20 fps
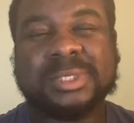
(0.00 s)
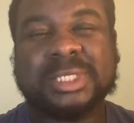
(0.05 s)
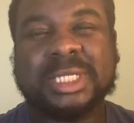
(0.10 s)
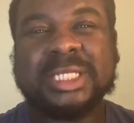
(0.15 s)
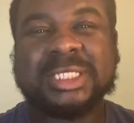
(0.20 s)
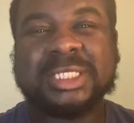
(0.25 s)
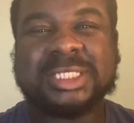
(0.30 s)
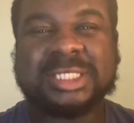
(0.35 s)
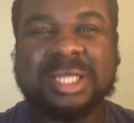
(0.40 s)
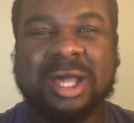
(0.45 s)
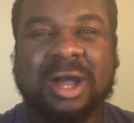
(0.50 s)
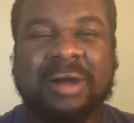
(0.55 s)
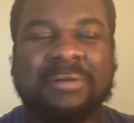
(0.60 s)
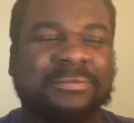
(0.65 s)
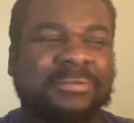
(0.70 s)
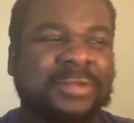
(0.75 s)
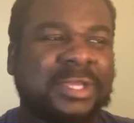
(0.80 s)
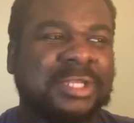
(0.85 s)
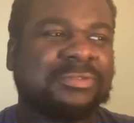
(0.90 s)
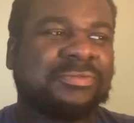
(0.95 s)
it's tough.
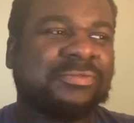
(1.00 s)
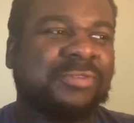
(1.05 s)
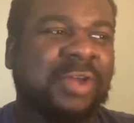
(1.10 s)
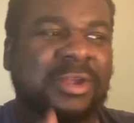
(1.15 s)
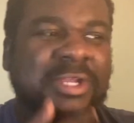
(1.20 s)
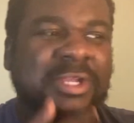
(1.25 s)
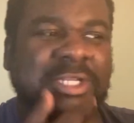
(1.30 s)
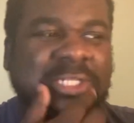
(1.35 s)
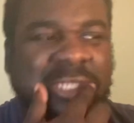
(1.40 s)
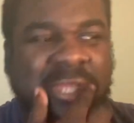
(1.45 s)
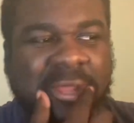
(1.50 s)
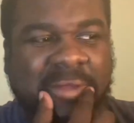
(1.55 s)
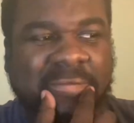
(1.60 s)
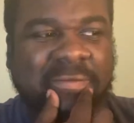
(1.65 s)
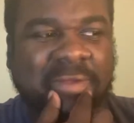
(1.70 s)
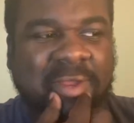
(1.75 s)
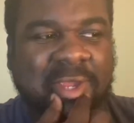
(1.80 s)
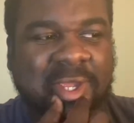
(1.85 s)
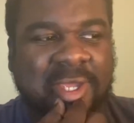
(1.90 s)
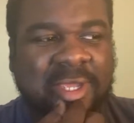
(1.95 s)
It's very tough.
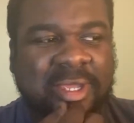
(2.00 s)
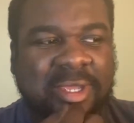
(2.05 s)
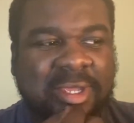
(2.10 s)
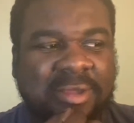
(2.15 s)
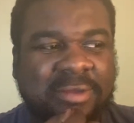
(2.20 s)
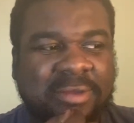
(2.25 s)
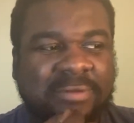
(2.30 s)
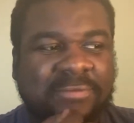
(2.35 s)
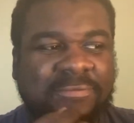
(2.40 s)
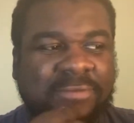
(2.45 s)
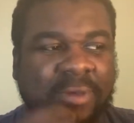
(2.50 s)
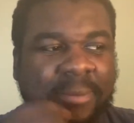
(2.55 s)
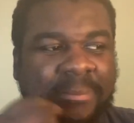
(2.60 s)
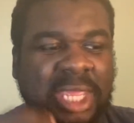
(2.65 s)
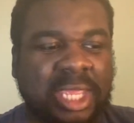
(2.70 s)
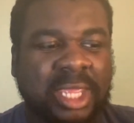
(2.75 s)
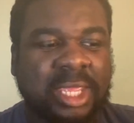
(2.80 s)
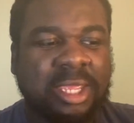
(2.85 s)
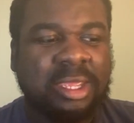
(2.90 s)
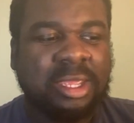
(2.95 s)
For
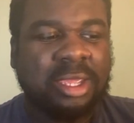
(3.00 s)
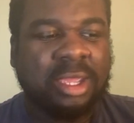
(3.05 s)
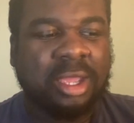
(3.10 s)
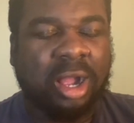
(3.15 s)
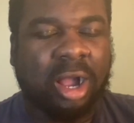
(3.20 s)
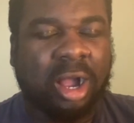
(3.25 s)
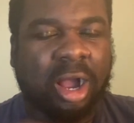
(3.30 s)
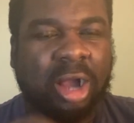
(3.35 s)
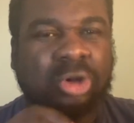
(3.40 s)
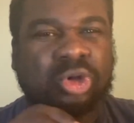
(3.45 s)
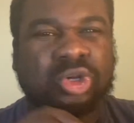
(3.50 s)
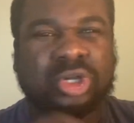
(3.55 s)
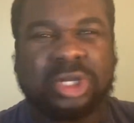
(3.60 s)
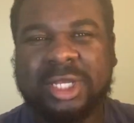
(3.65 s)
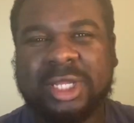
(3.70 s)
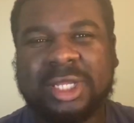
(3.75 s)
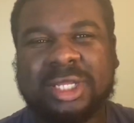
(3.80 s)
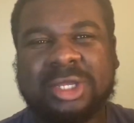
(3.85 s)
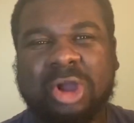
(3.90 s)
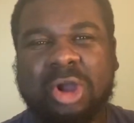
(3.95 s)
me, I'm
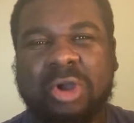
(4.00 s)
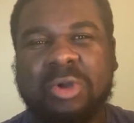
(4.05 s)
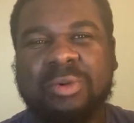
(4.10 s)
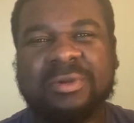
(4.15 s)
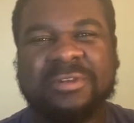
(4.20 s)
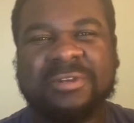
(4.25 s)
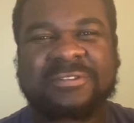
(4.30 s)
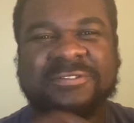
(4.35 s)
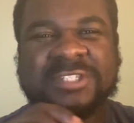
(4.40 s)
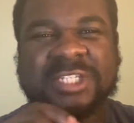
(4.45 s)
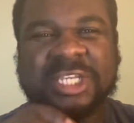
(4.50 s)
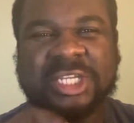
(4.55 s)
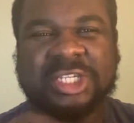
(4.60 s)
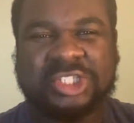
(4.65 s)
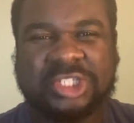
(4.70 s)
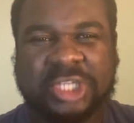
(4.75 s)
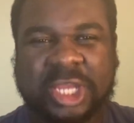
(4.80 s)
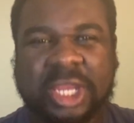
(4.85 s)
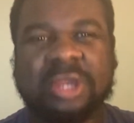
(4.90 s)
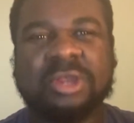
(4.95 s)
gonna go with
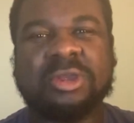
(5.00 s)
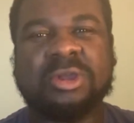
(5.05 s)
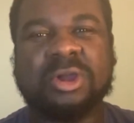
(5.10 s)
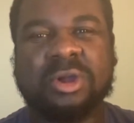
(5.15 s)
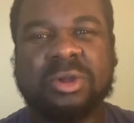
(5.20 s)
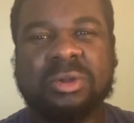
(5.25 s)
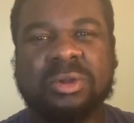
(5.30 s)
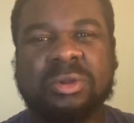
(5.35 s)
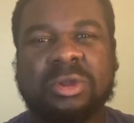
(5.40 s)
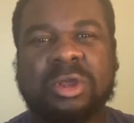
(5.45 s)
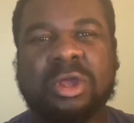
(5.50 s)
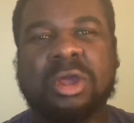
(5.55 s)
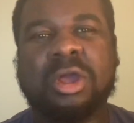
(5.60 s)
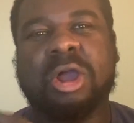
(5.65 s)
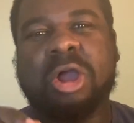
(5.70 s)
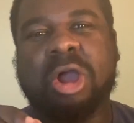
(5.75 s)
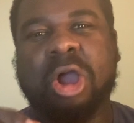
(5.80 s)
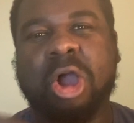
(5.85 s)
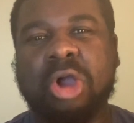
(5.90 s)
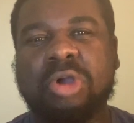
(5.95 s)
Zinchenko,
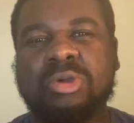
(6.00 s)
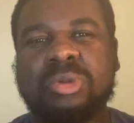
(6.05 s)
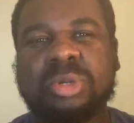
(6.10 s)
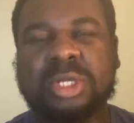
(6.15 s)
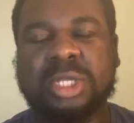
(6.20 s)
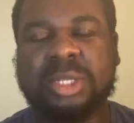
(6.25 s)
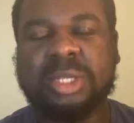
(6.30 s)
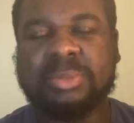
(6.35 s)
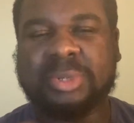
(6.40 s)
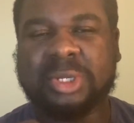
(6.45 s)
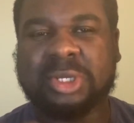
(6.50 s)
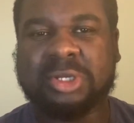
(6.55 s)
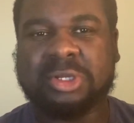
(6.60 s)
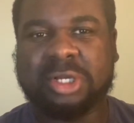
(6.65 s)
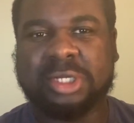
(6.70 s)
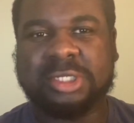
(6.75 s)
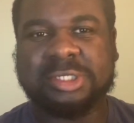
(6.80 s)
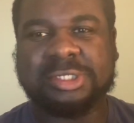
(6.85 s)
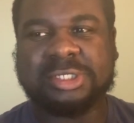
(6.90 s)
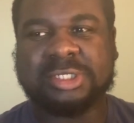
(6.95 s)
only
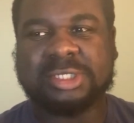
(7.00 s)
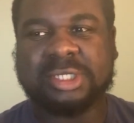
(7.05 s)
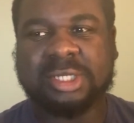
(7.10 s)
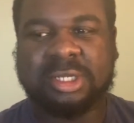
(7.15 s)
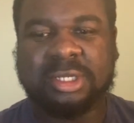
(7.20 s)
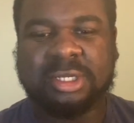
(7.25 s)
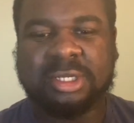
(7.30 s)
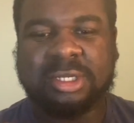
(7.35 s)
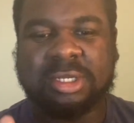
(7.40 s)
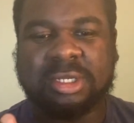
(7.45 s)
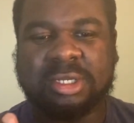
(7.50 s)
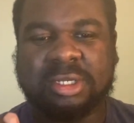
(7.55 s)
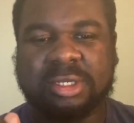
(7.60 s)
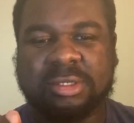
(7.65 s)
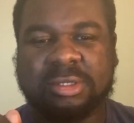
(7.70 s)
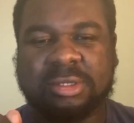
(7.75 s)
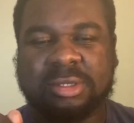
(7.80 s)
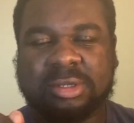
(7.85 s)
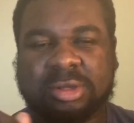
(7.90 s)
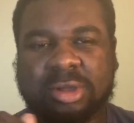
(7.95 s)
because
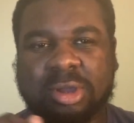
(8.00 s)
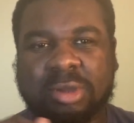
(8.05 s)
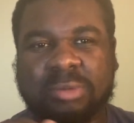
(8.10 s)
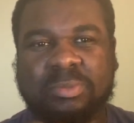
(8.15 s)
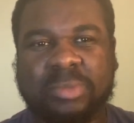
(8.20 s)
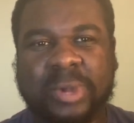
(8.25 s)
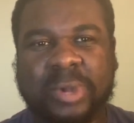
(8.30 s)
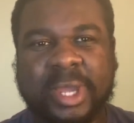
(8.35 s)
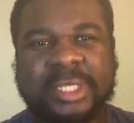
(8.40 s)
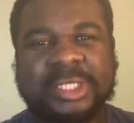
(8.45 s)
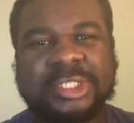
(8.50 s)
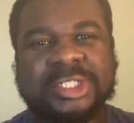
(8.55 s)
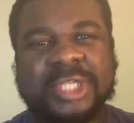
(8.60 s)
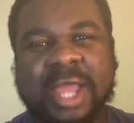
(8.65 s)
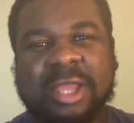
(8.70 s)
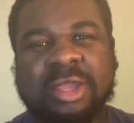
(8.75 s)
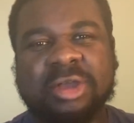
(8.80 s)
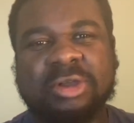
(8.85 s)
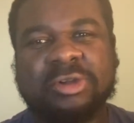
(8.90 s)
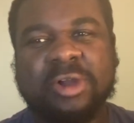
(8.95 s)
when
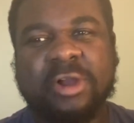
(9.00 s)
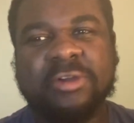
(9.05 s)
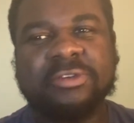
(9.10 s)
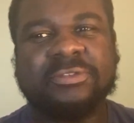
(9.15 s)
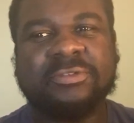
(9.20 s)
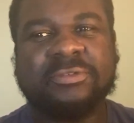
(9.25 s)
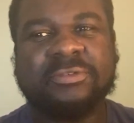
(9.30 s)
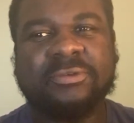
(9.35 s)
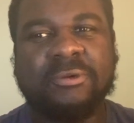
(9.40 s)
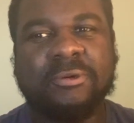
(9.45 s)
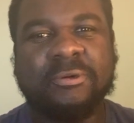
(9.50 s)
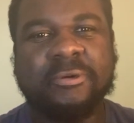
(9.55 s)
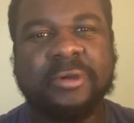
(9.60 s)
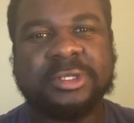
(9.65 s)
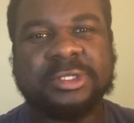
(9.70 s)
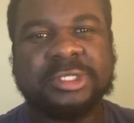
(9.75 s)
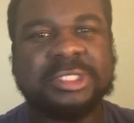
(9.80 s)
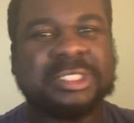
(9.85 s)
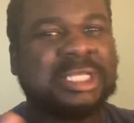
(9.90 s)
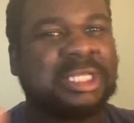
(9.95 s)
Xhaka goes forward,
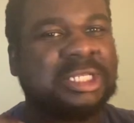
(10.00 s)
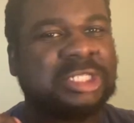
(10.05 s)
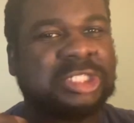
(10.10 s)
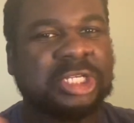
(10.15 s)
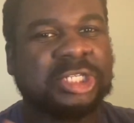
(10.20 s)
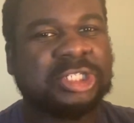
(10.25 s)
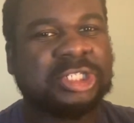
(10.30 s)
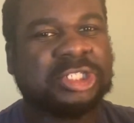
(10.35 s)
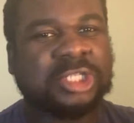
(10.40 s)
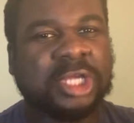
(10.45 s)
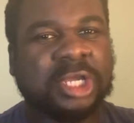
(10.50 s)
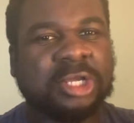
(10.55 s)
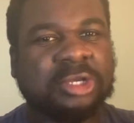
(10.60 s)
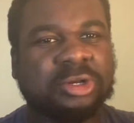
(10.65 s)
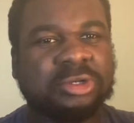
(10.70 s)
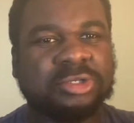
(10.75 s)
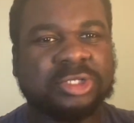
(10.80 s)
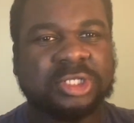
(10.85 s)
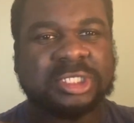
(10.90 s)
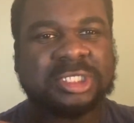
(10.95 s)
you see
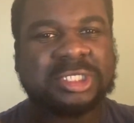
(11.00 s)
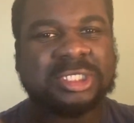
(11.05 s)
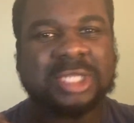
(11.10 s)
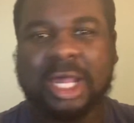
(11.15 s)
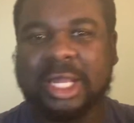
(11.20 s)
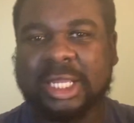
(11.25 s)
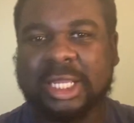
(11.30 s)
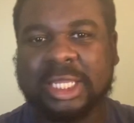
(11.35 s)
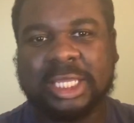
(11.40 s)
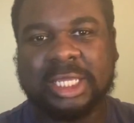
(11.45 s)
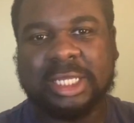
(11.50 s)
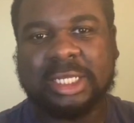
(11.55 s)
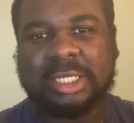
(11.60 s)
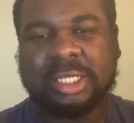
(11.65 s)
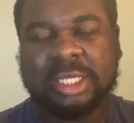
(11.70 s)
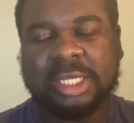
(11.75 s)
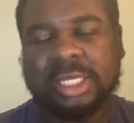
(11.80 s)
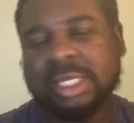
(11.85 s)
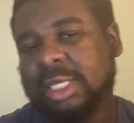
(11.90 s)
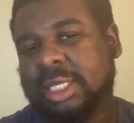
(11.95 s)
Zinchenko just tuck in
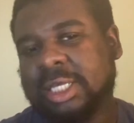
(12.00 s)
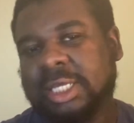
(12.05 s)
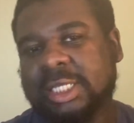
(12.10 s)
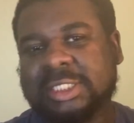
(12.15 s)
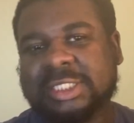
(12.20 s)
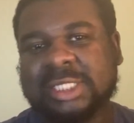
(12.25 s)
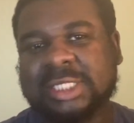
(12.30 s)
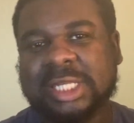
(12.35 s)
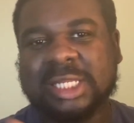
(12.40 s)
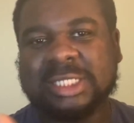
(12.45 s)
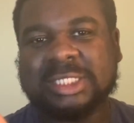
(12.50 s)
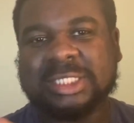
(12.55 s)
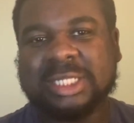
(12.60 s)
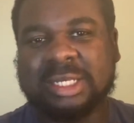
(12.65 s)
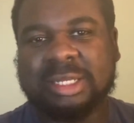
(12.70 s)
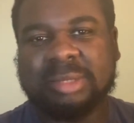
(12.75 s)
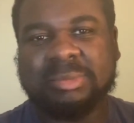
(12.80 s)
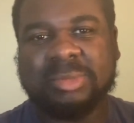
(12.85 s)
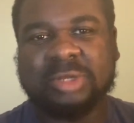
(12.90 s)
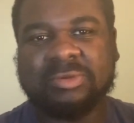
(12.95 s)
into that
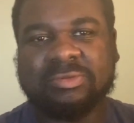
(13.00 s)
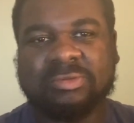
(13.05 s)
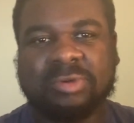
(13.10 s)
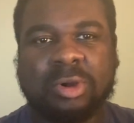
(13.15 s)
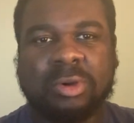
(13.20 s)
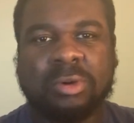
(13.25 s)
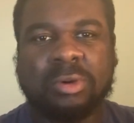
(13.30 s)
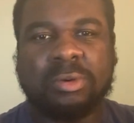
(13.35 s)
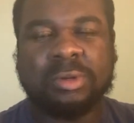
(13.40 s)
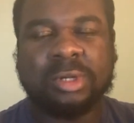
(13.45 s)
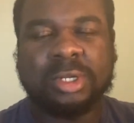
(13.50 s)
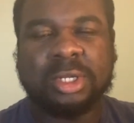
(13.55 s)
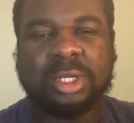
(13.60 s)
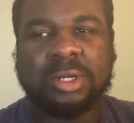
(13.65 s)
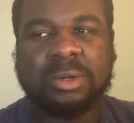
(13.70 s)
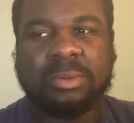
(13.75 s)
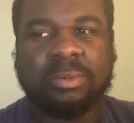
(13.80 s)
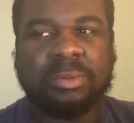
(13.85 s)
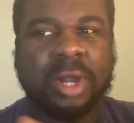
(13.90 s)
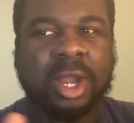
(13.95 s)
centre mid role.
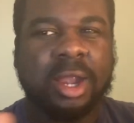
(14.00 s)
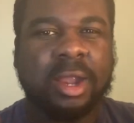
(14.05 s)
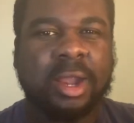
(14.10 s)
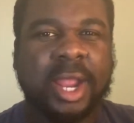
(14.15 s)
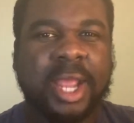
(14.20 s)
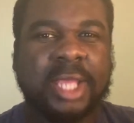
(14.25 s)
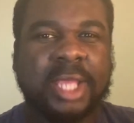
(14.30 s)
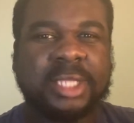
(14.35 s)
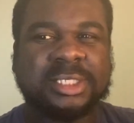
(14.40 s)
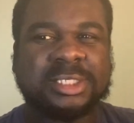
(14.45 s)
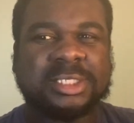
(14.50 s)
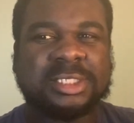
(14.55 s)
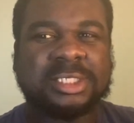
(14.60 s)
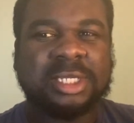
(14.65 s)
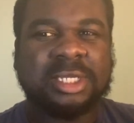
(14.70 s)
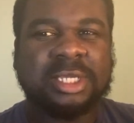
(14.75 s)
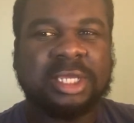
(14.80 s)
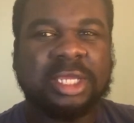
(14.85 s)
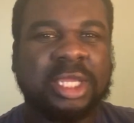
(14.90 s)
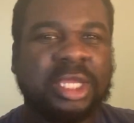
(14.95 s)
Whereas
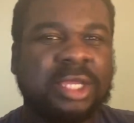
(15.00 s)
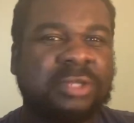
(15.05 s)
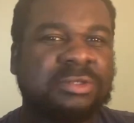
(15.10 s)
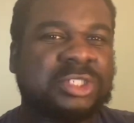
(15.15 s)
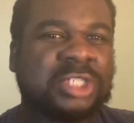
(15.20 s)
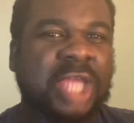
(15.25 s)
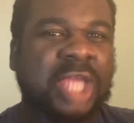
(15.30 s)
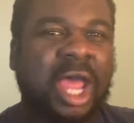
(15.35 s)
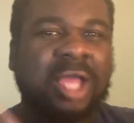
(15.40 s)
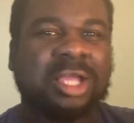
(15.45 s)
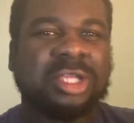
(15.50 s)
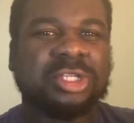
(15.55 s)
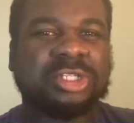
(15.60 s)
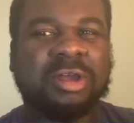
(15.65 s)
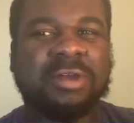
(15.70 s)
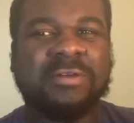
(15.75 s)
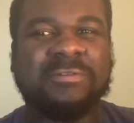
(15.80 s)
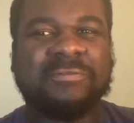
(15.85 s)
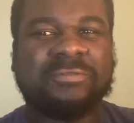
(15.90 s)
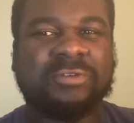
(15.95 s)
if Xhaka's
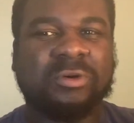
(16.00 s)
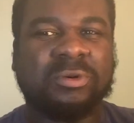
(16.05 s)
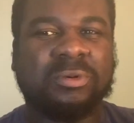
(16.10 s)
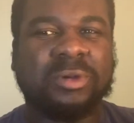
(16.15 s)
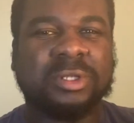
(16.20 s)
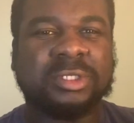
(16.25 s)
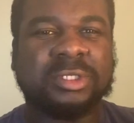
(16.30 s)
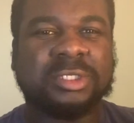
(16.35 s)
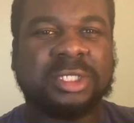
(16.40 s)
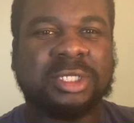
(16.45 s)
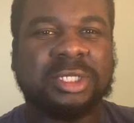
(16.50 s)
going forward,